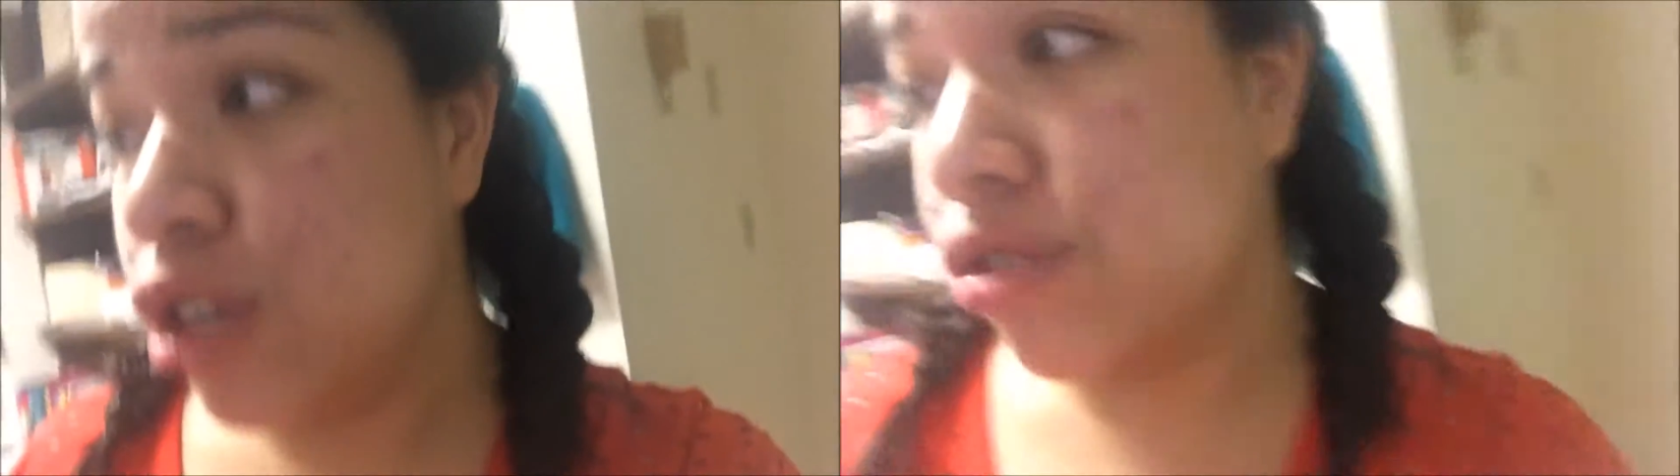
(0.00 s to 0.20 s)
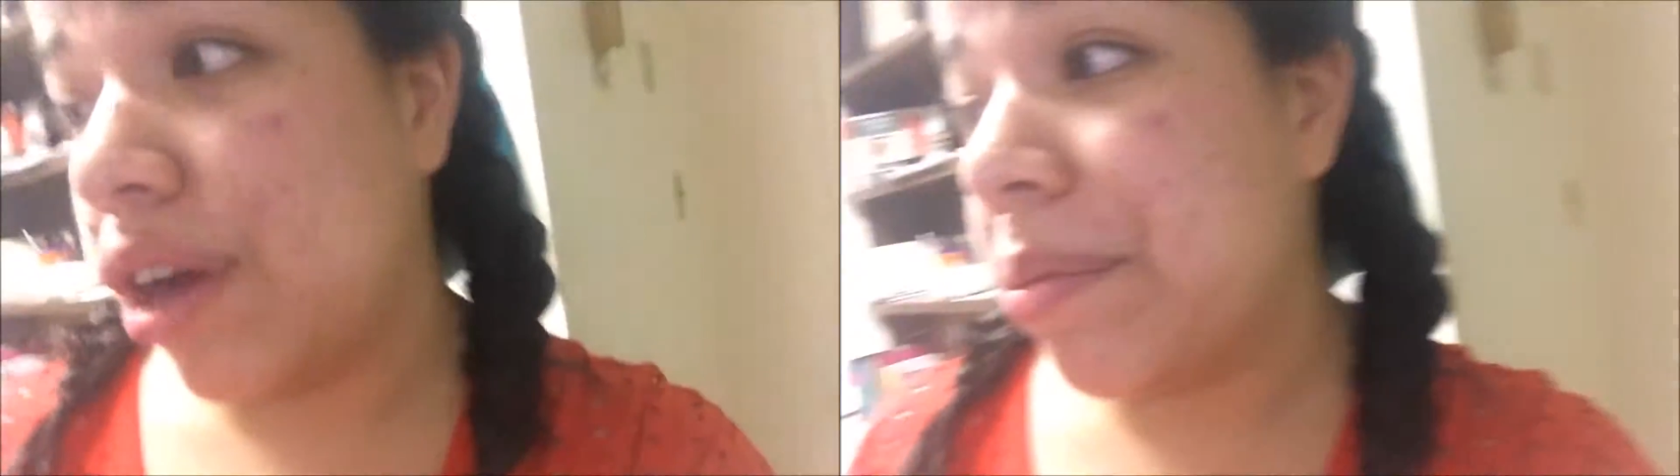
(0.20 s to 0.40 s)

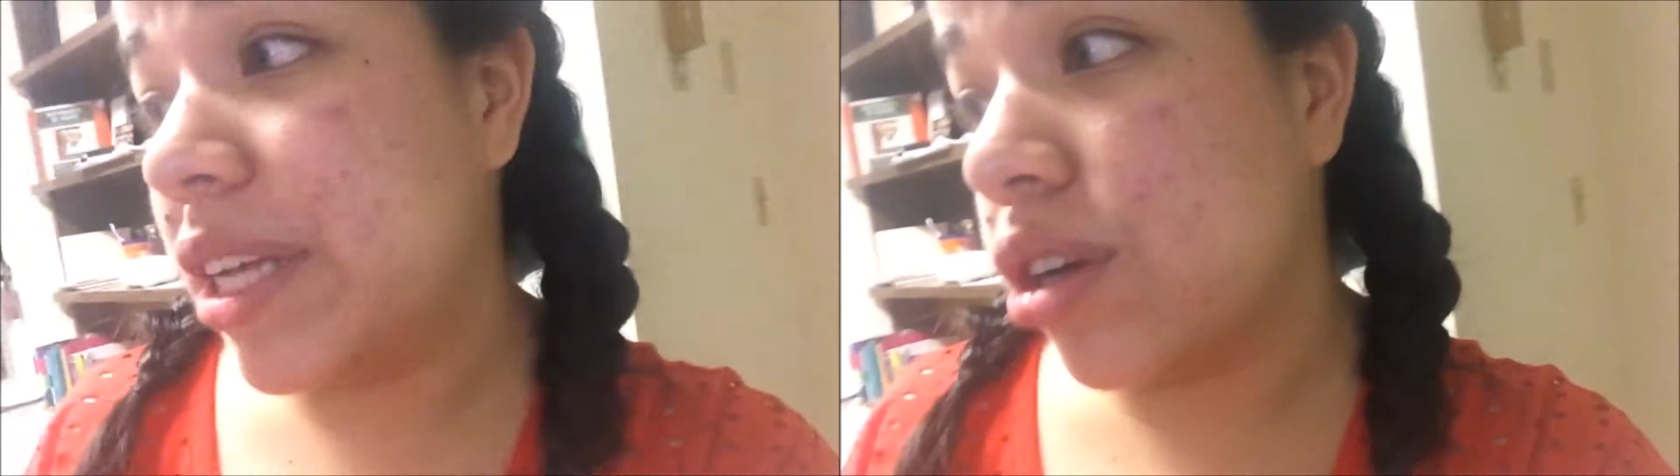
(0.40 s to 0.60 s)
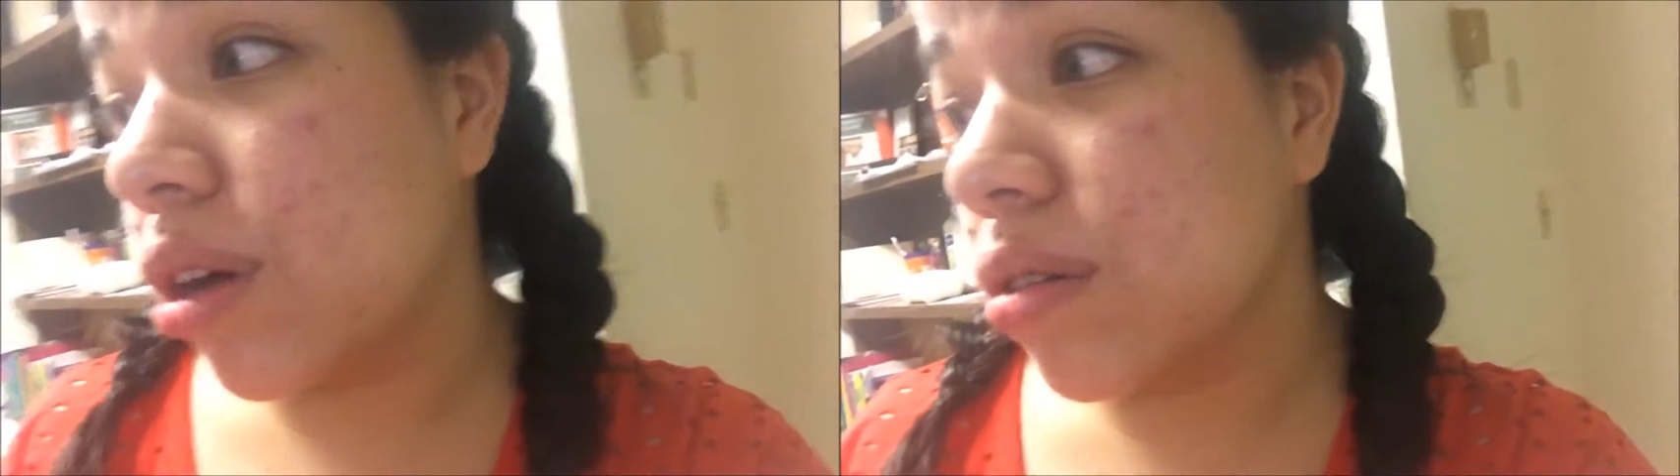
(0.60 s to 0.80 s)
drown
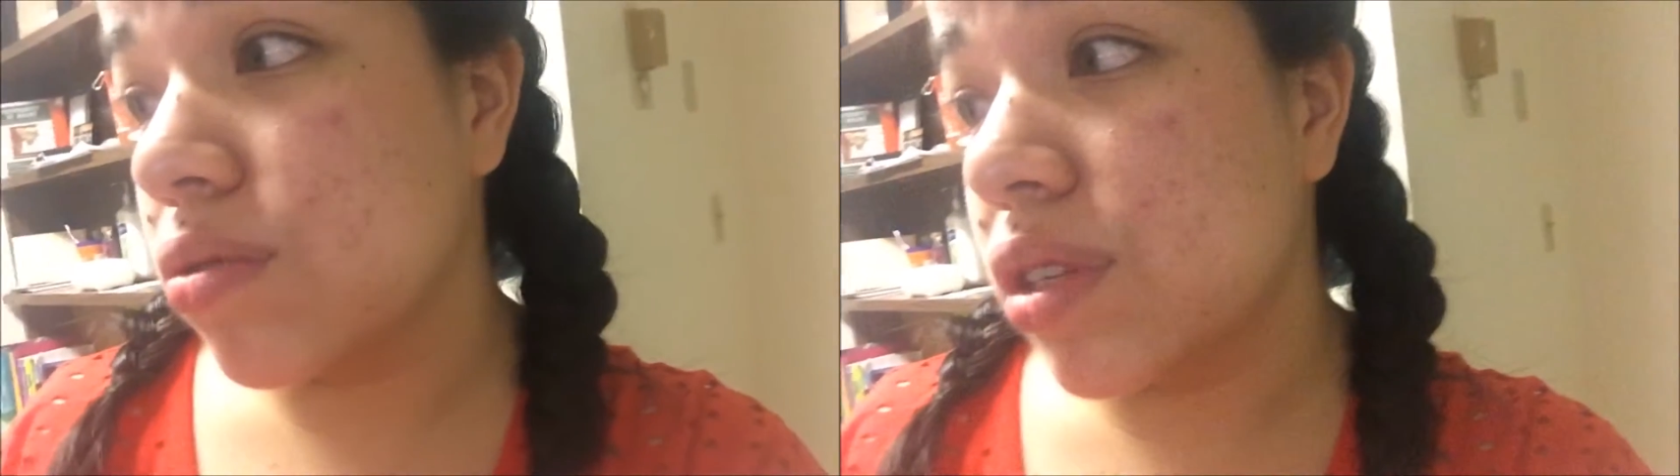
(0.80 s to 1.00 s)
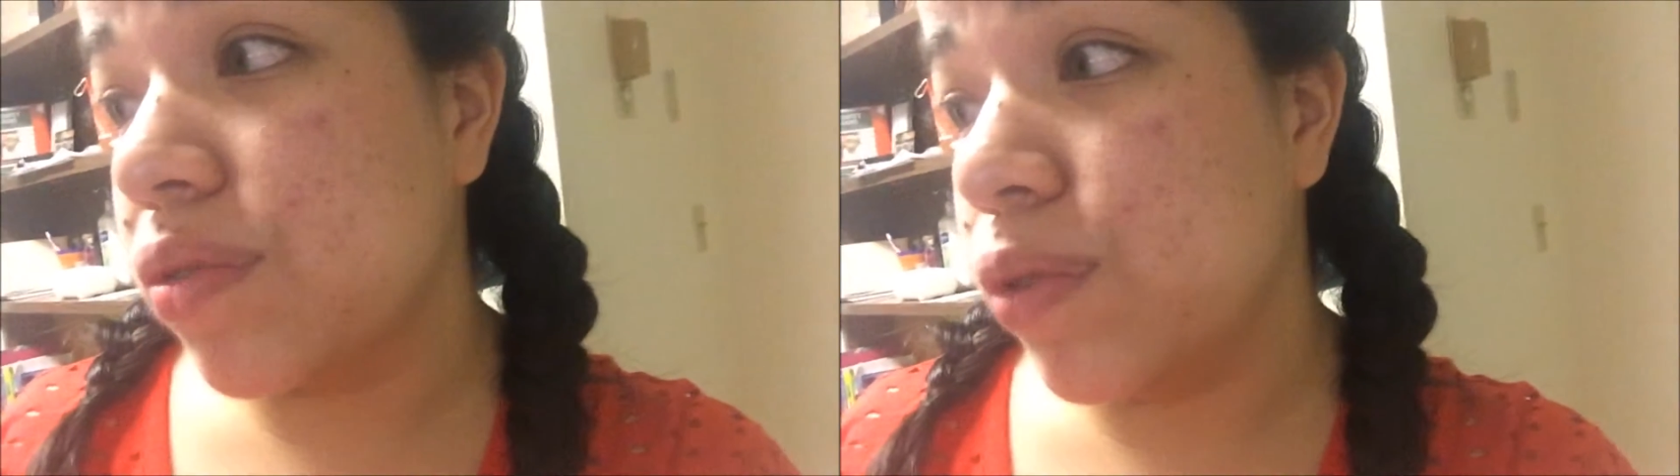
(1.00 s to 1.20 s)
my
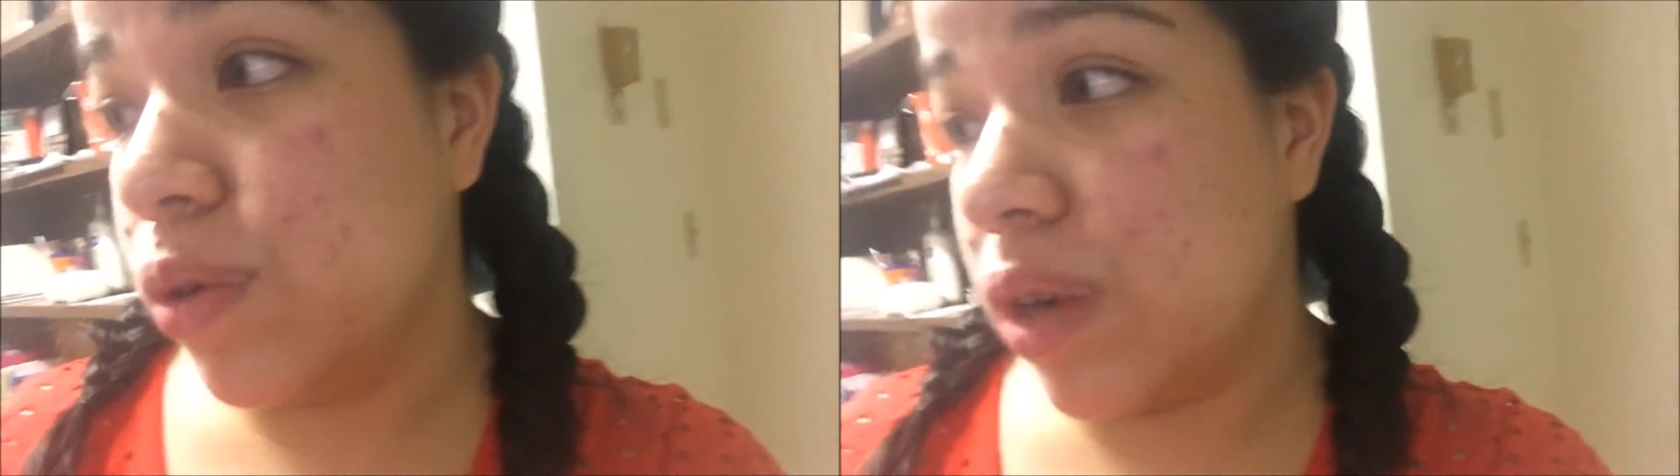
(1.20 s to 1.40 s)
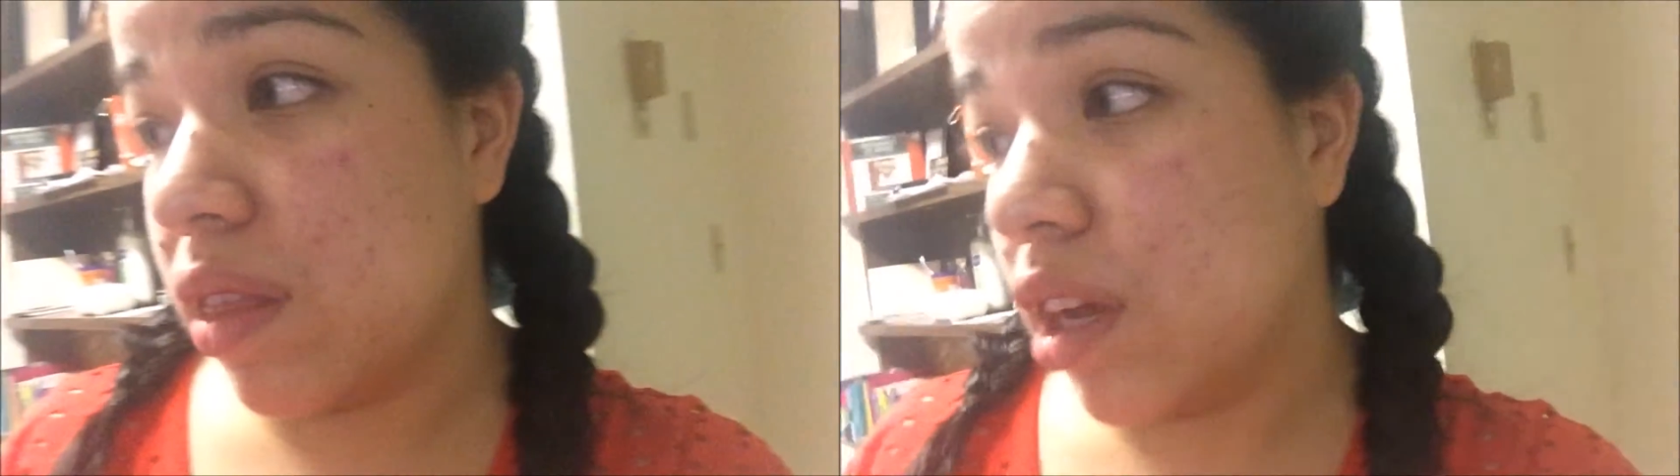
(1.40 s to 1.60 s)
sorrows in
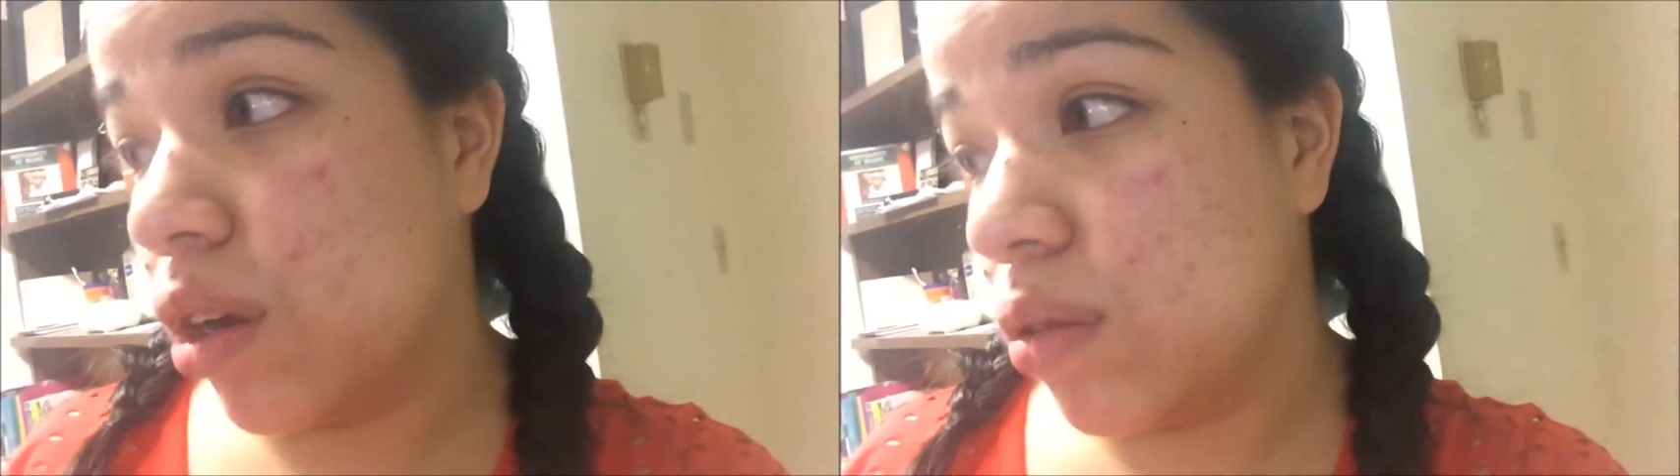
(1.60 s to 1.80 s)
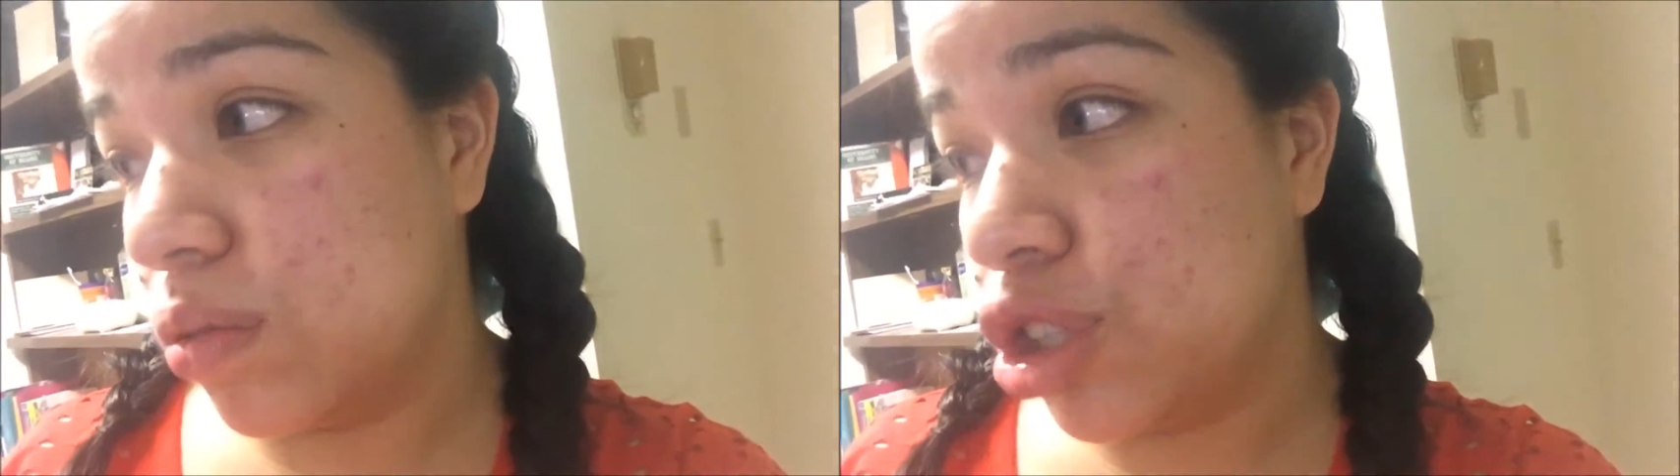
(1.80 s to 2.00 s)
food and then
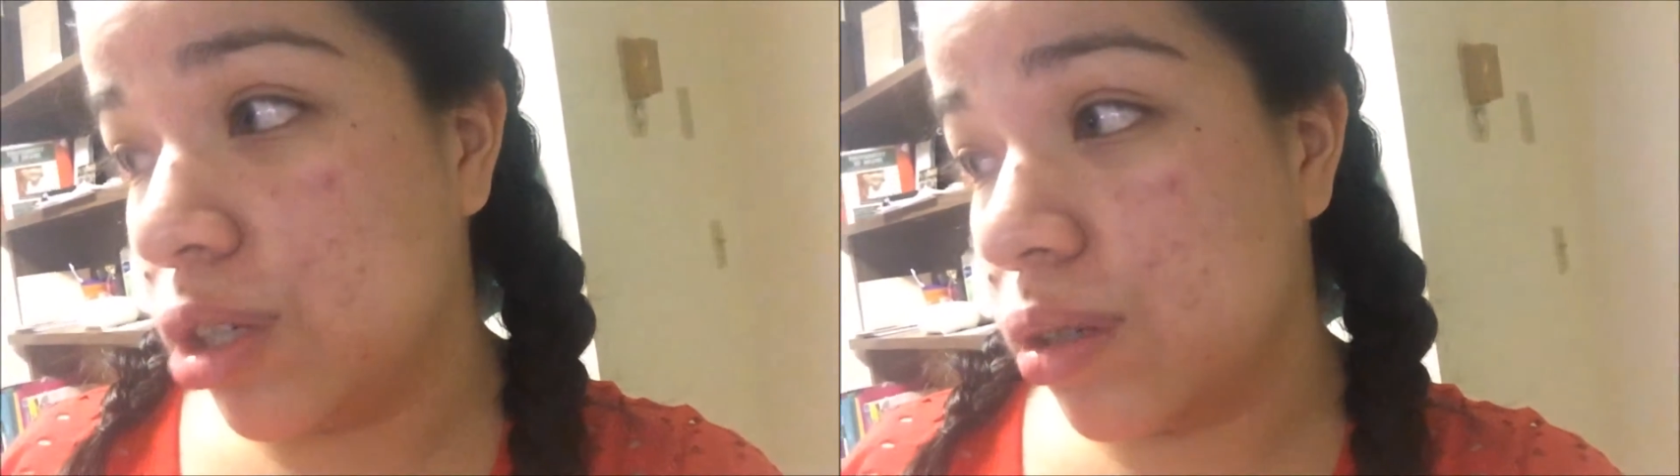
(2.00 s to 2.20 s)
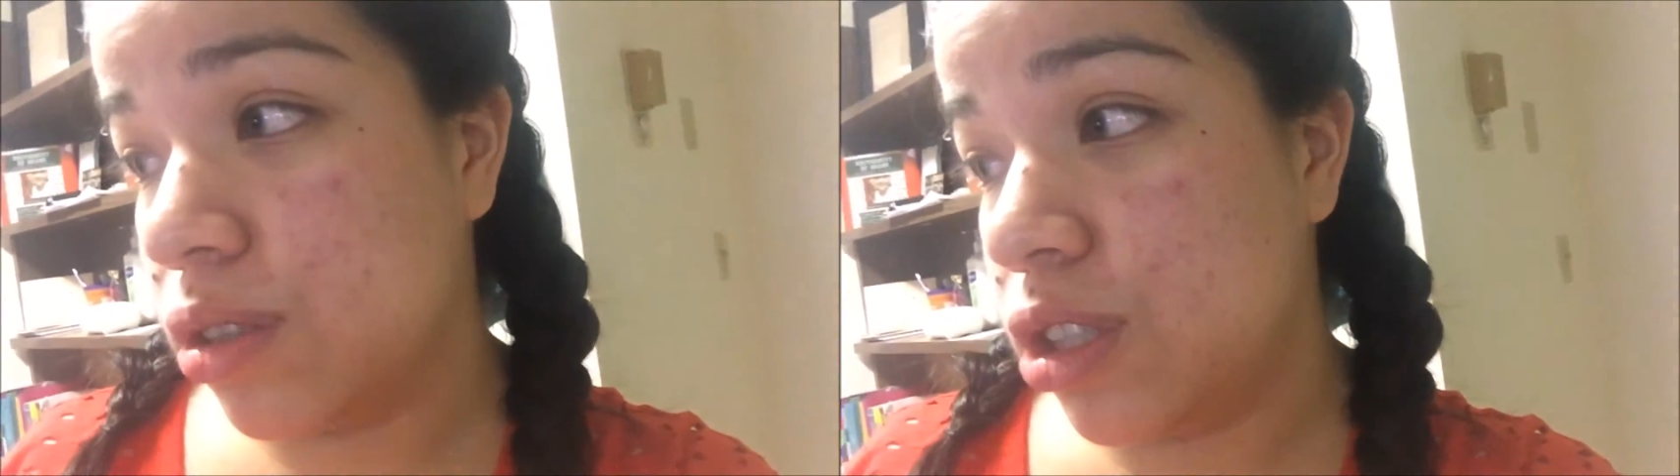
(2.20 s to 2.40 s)
go to